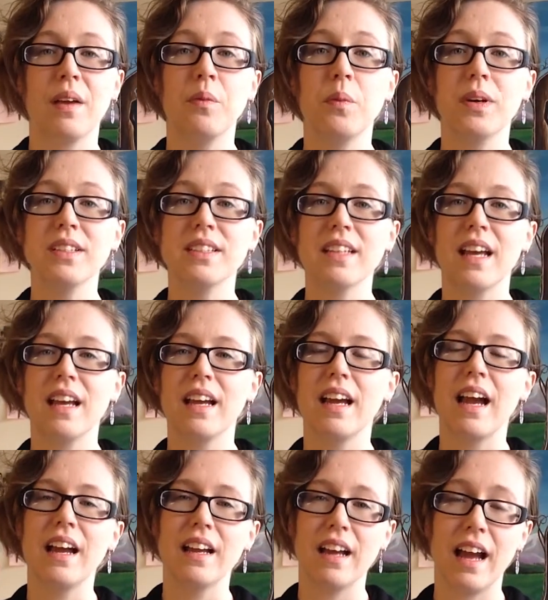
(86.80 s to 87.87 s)
And what's
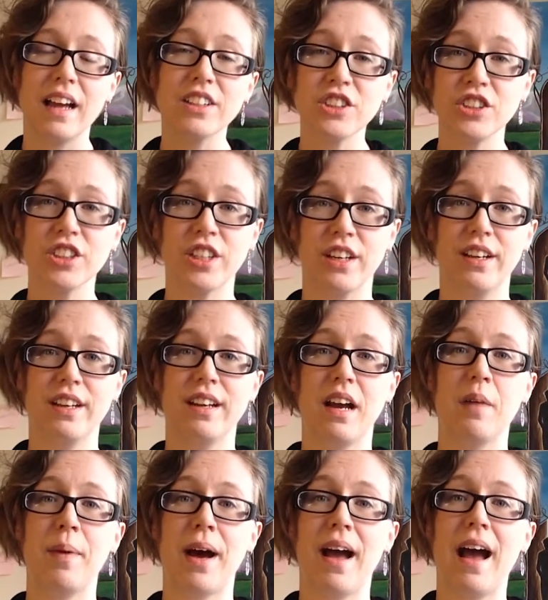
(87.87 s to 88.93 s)
extra good
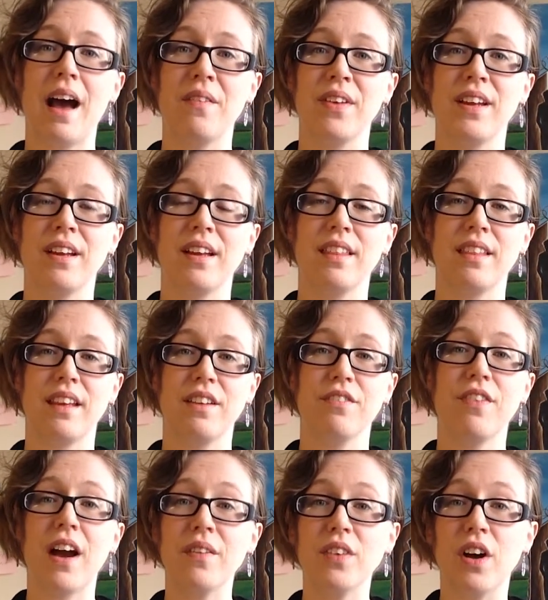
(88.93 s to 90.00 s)
about having
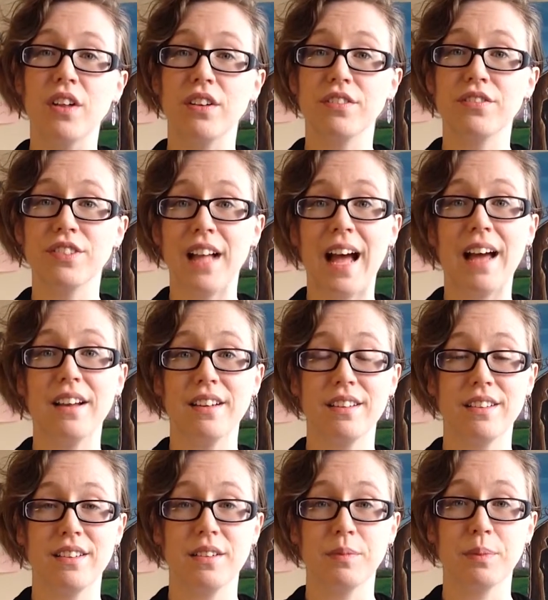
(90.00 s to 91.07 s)
the $5 flat
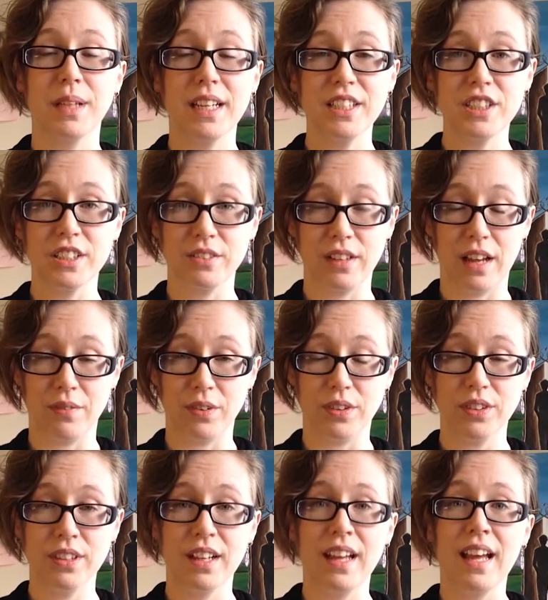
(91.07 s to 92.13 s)
pledge
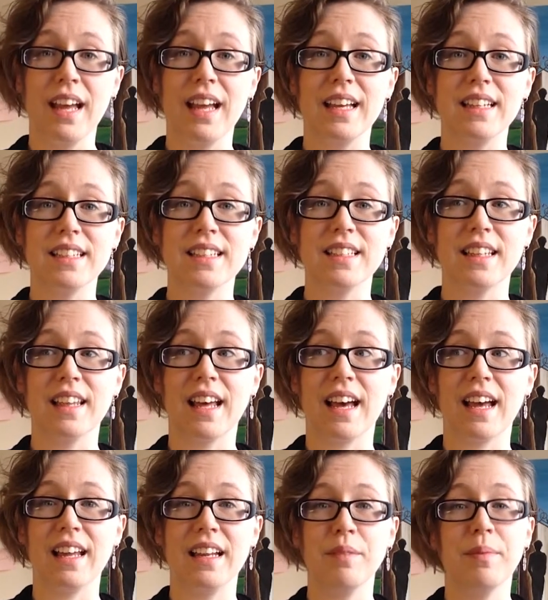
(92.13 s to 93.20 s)
level is
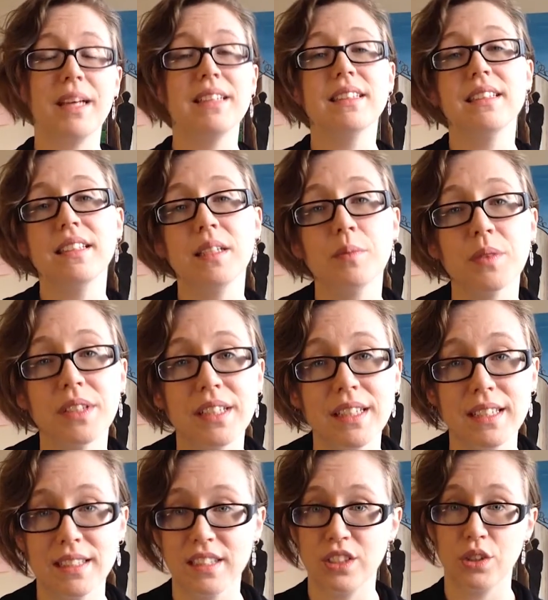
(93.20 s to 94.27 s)
that it makes the team really
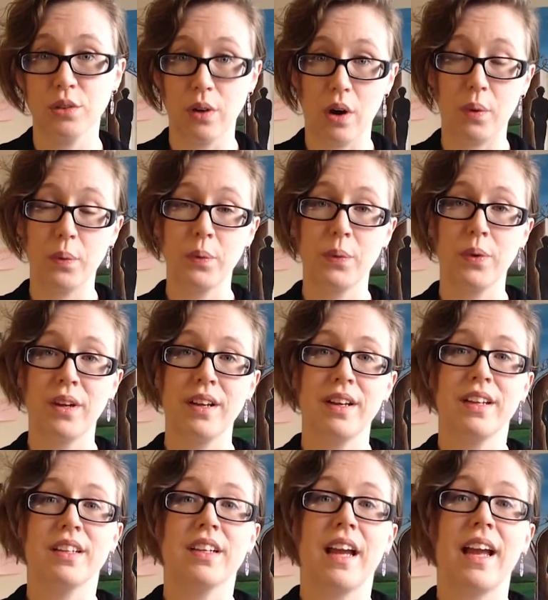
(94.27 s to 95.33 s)
easy to grow.
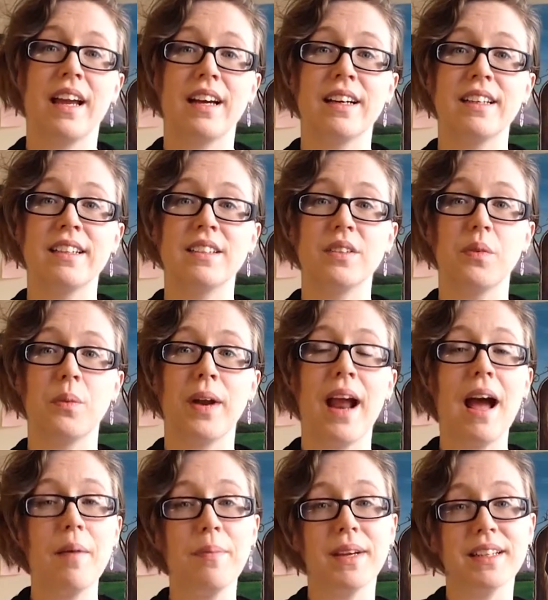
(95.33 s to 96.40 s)
And what
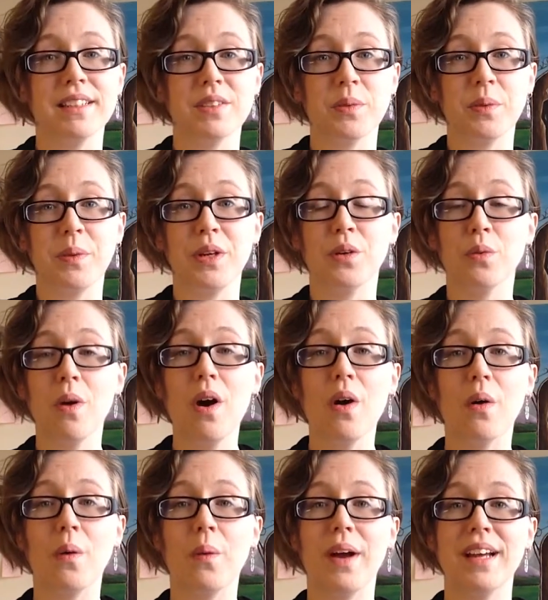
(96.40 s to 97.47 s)
happens when we
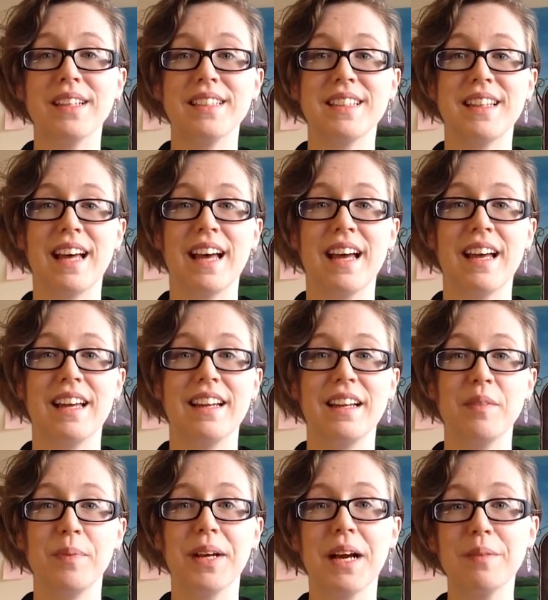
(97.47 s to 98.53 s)
grow is that
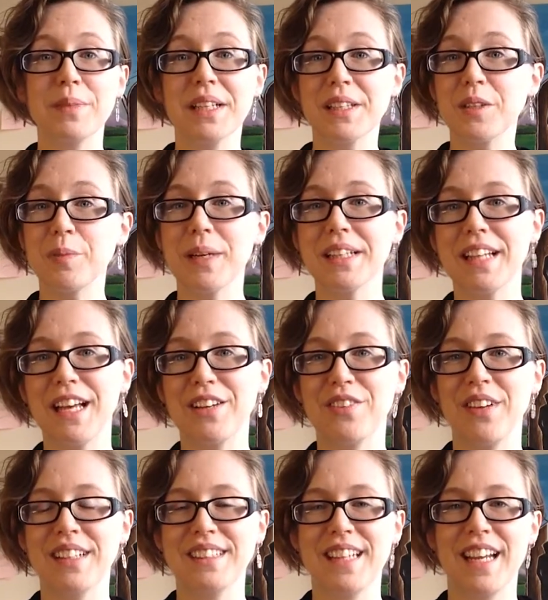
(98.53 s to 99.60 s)
it becomes a little bit like
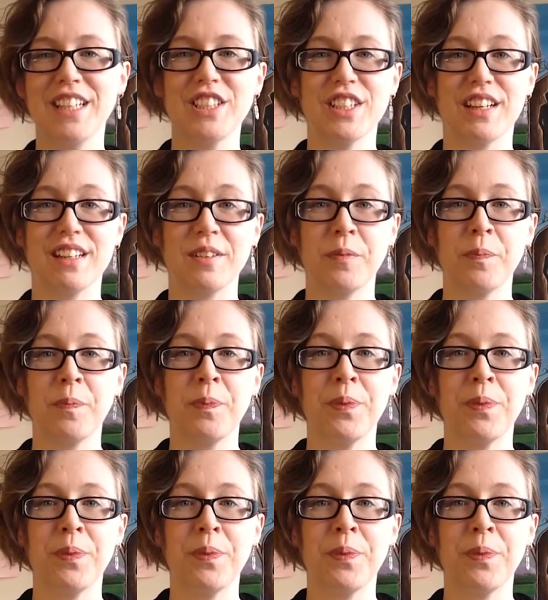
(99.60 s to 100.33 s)
Fantasia.